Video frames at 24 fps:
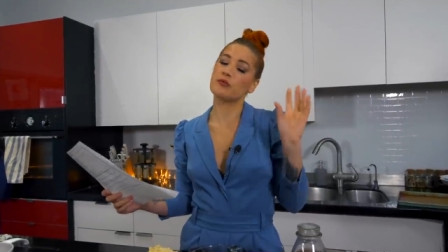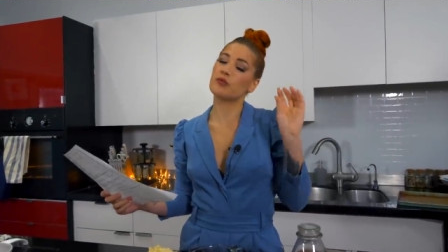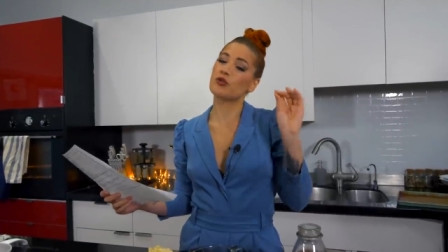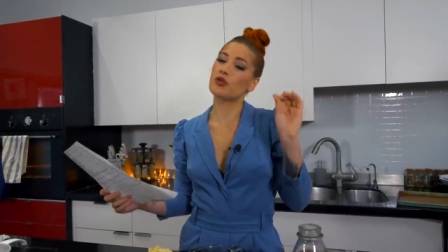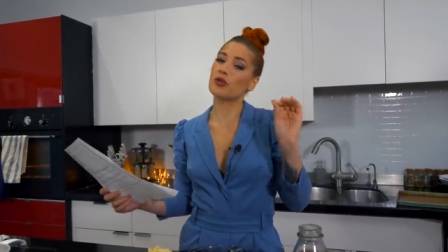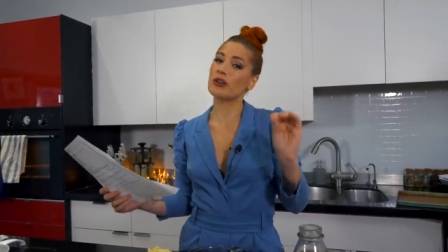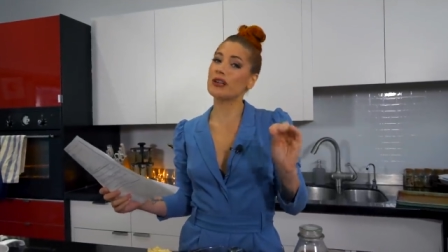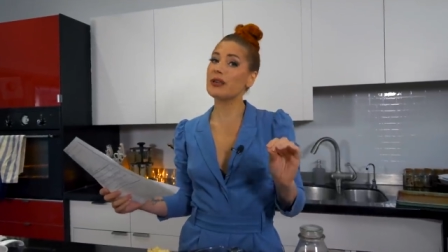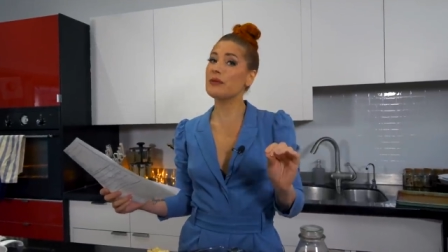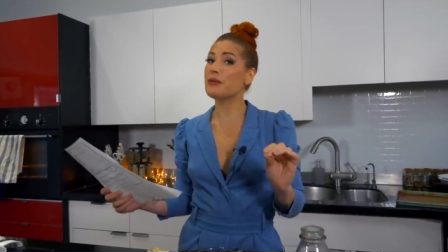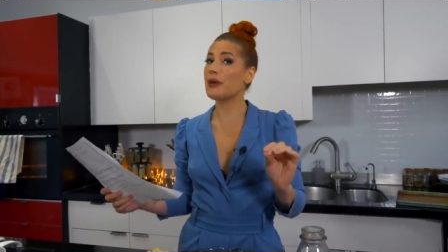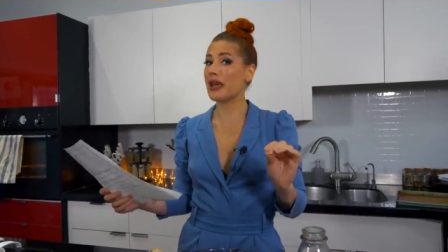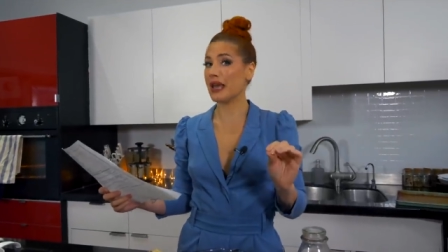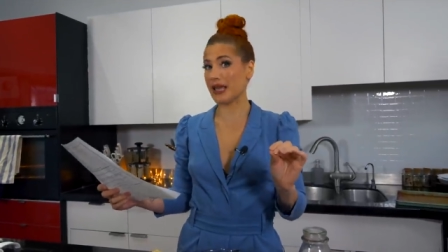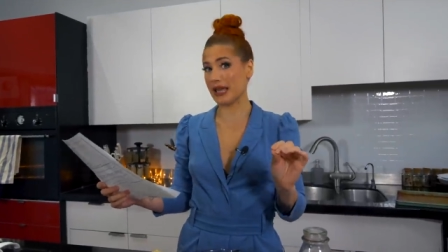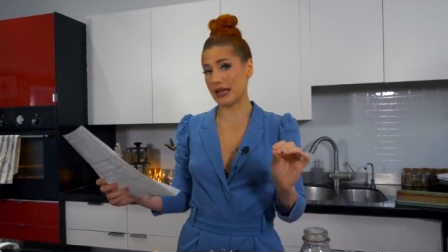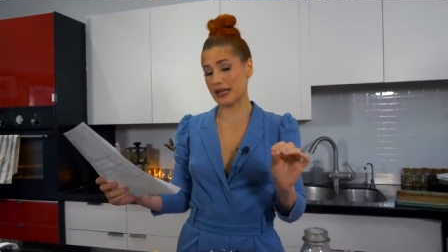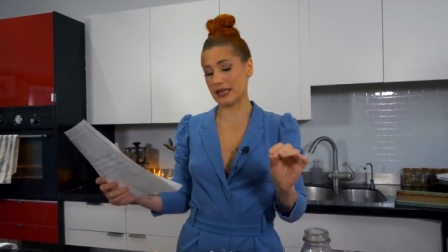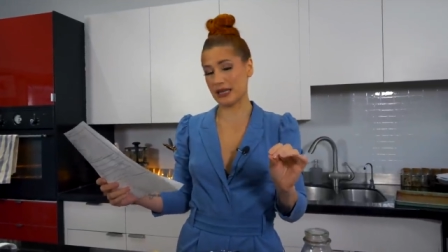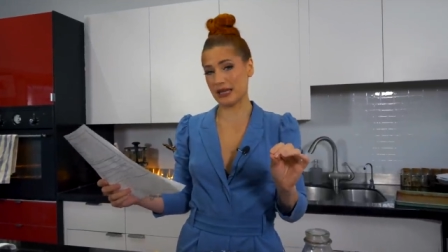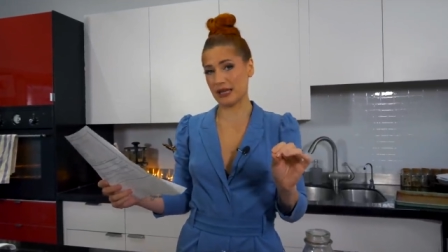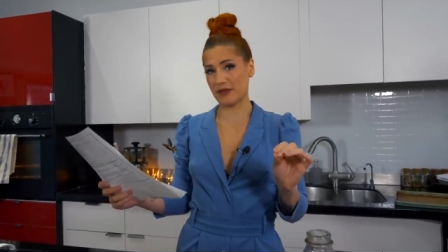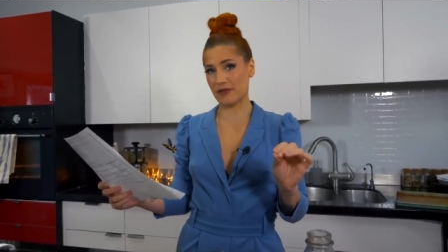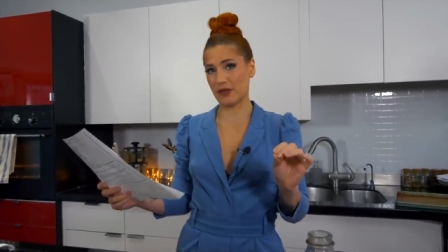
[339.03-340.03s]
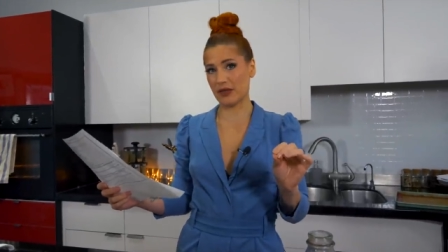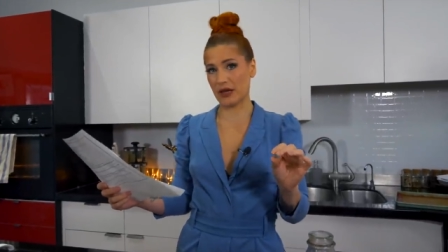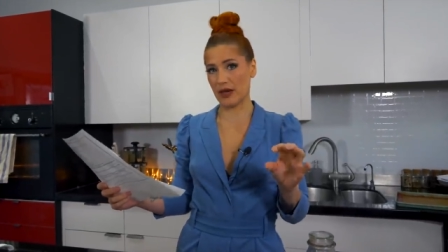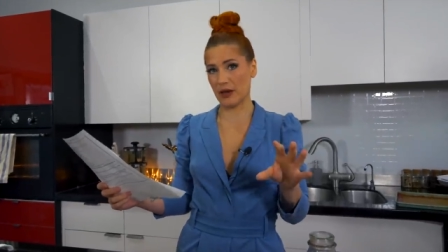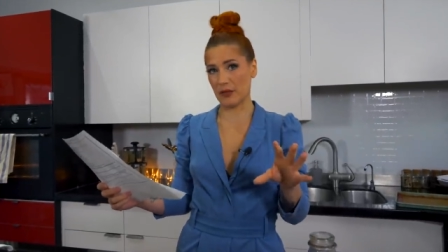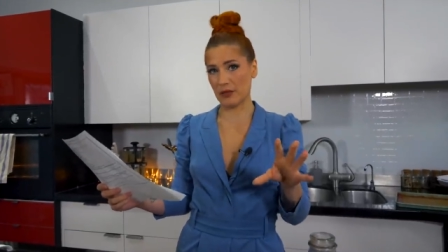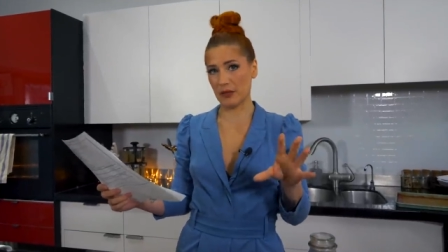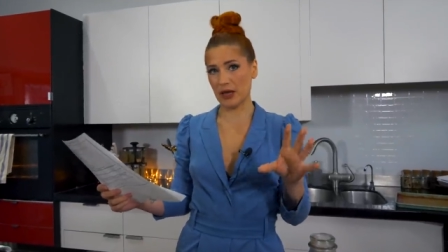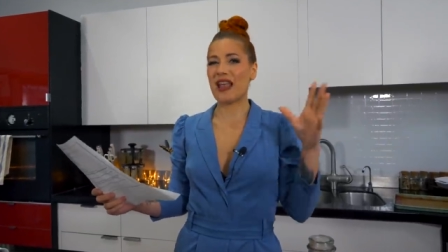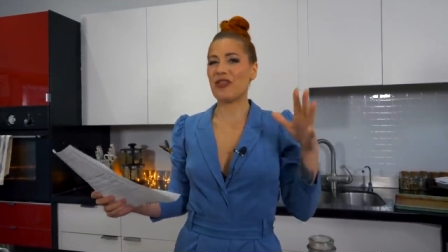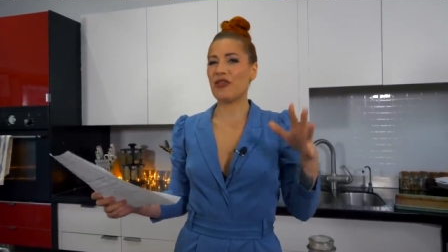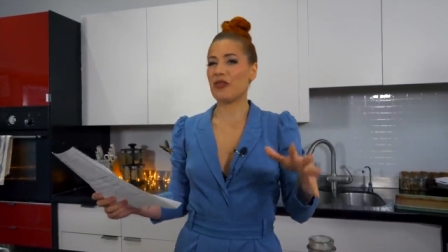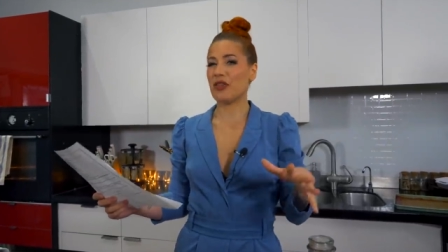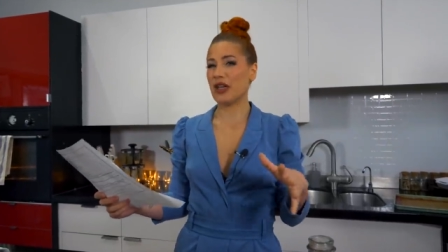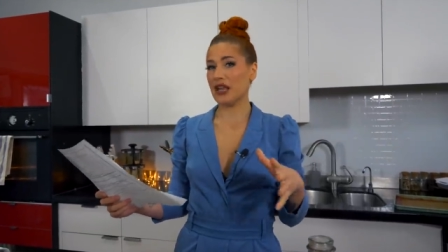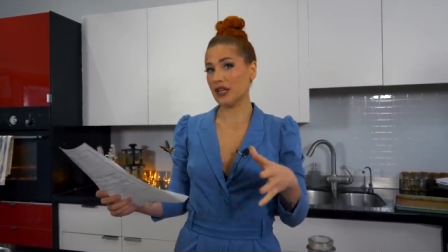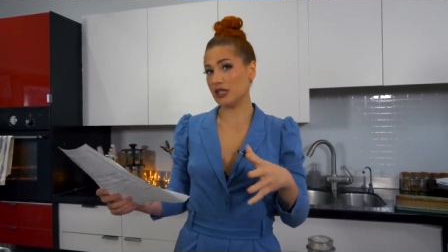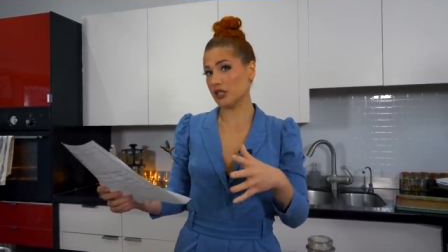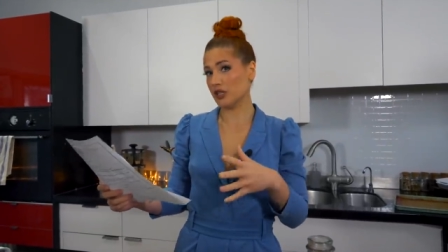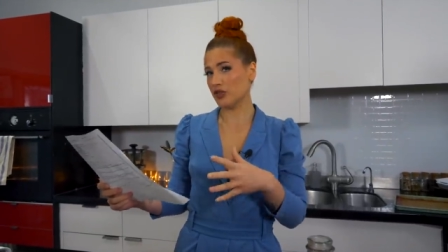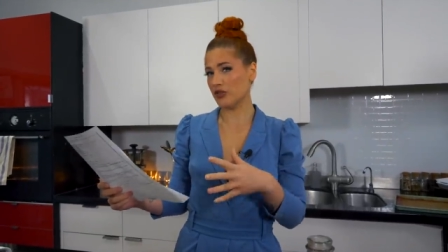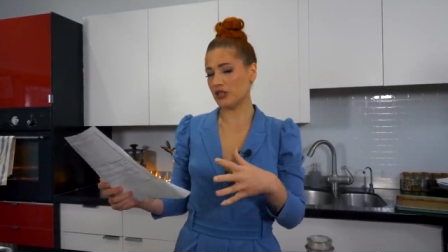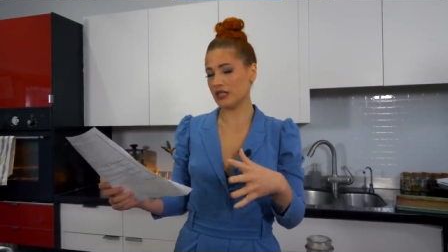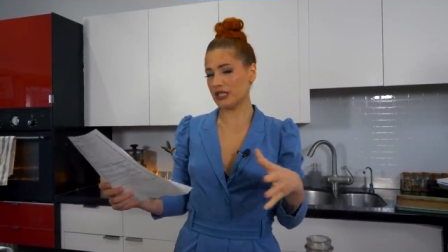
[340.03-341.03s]
pre-bake any of them and
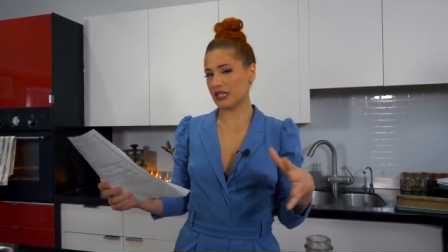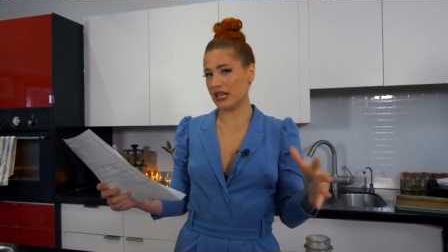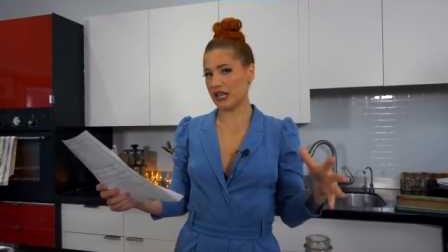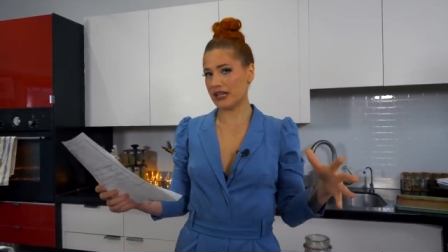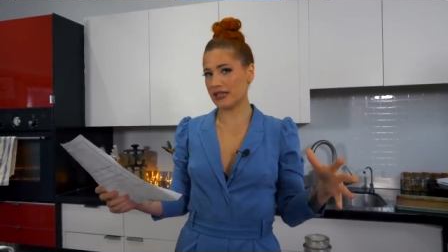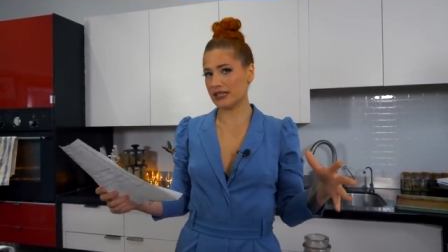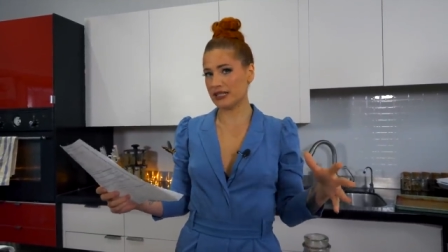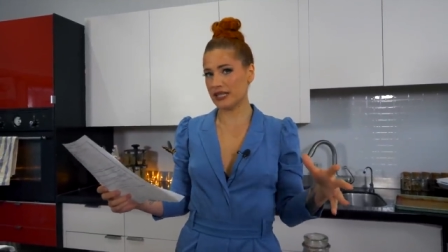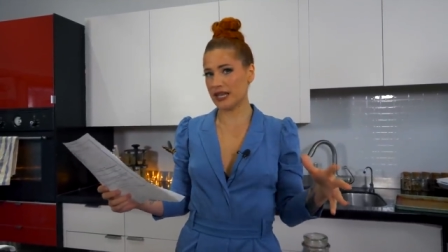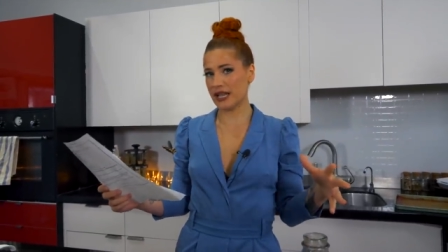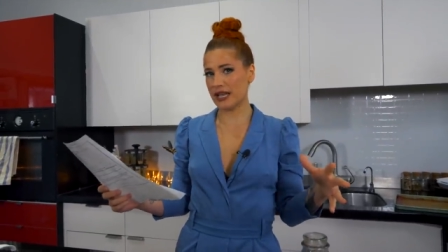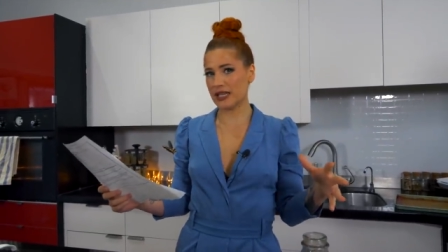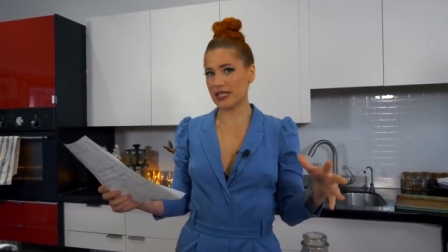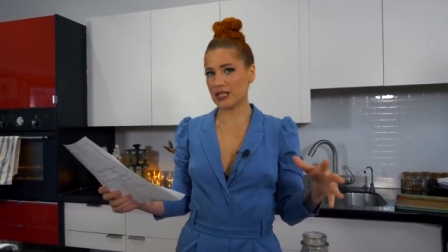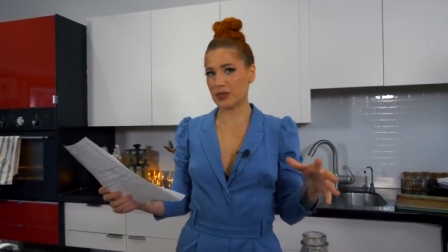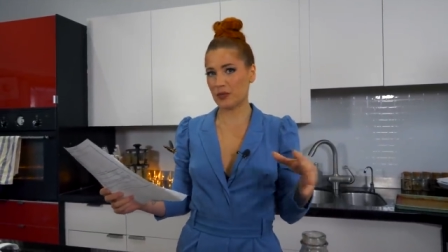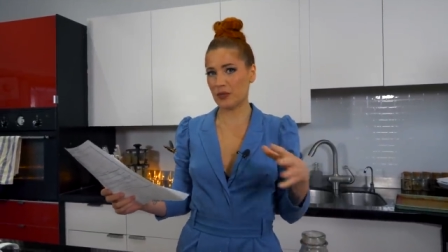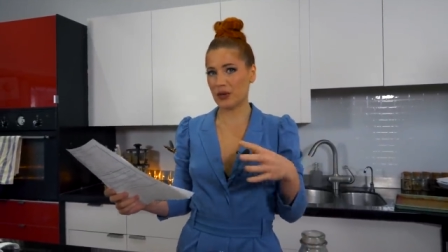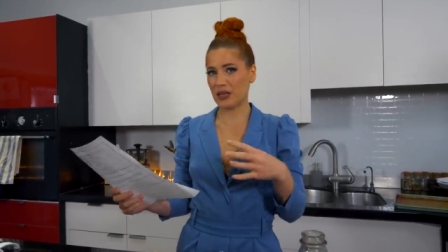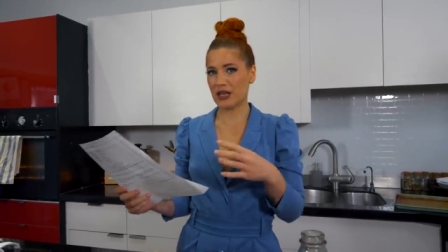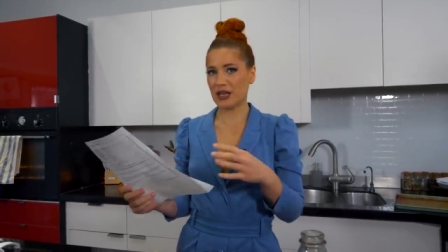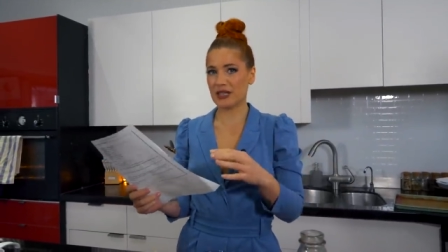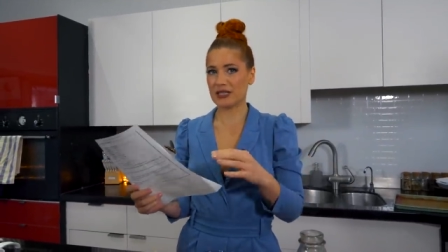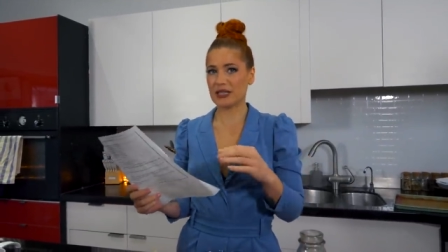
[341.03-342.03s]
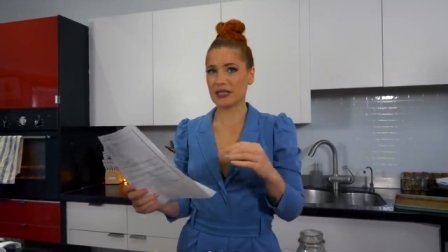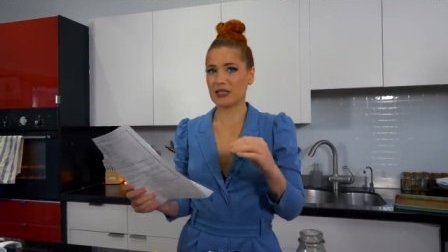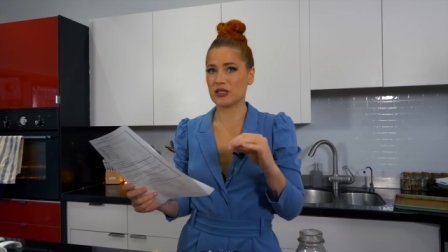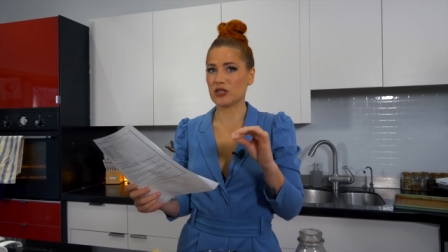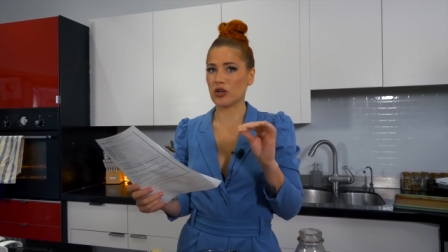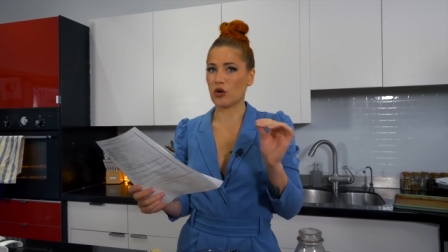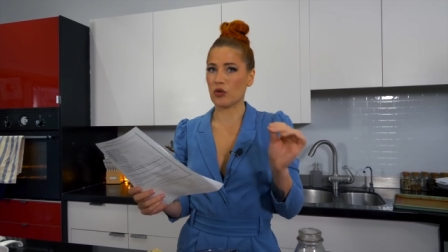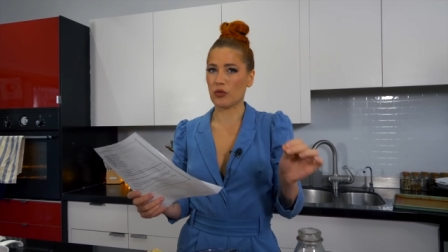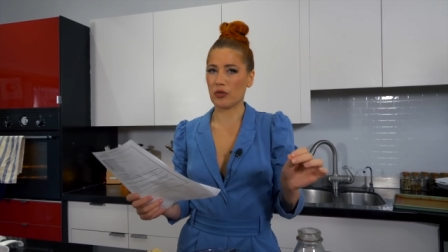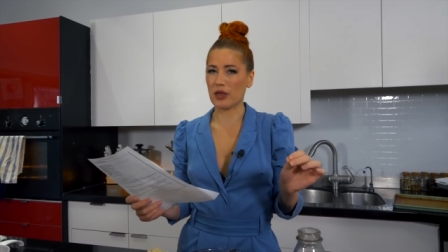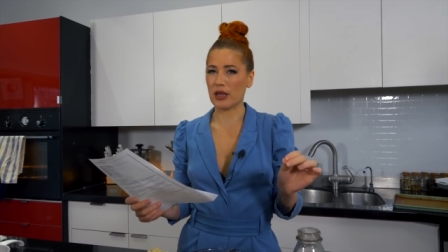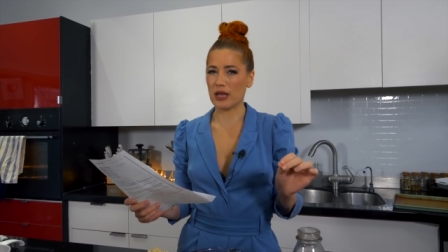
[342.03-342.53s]
then do the taste test because I don't